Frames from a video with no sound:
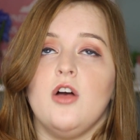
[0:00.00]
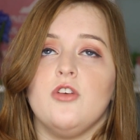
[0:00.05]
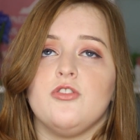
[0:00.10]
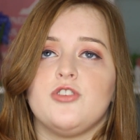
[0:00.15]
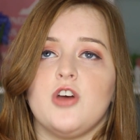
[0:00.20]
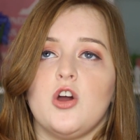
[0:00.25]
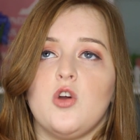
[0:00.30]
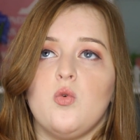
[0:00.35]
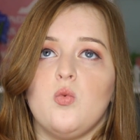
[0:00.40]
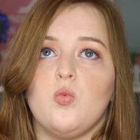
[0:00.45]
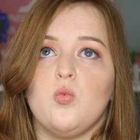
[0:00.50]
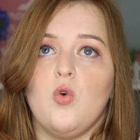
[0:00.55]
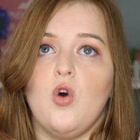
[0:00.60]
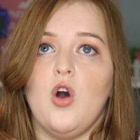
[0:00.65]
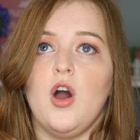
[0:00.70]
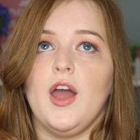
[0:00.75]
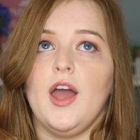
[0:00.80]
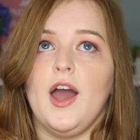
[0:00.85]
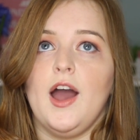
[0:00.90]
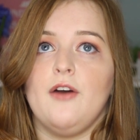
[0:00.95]
So
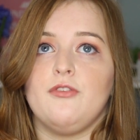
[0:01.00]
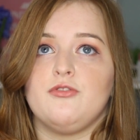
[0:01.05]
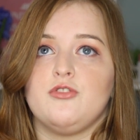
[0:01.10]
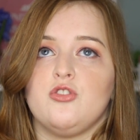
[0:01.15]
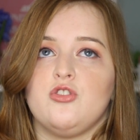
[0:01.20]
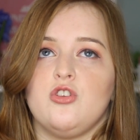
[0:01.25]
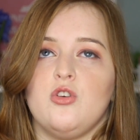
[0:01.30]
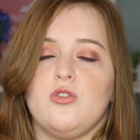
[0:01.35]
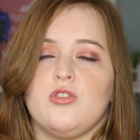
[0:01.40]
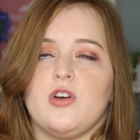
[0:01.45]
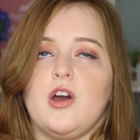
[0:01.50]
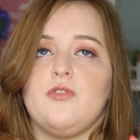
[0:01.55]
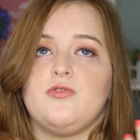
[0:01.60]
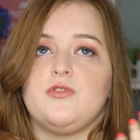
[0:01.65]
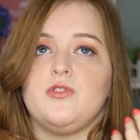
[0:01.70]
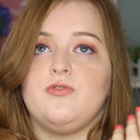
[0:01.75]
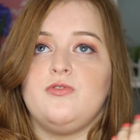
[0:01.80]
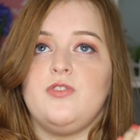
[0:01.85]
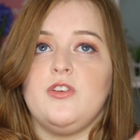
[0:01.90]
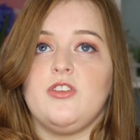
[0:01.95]
what I have to do is I
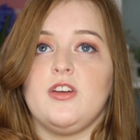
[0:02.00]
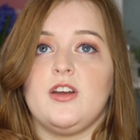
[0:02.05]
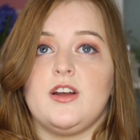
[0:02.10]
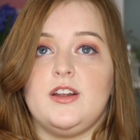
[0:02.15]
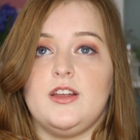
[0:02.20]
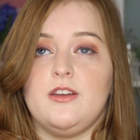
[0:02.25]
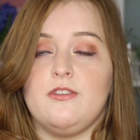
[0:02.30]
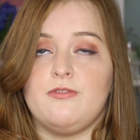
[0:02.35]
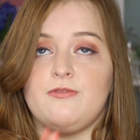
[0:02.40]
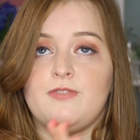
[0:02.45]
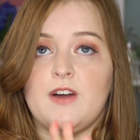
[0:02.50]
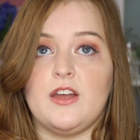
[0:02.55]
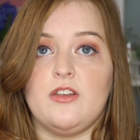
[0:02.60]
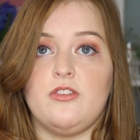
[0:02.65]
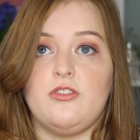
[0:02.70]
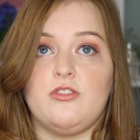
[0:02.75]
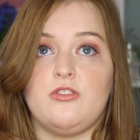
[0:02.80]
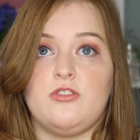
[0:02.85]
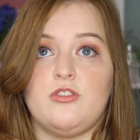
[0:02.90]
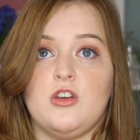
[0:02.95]
have to physically
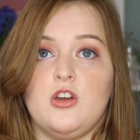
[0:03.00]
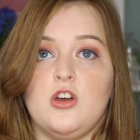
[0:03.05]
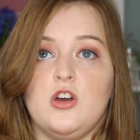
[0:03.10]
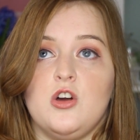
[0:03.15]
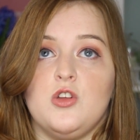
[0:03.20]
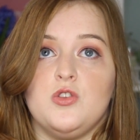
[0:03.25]
face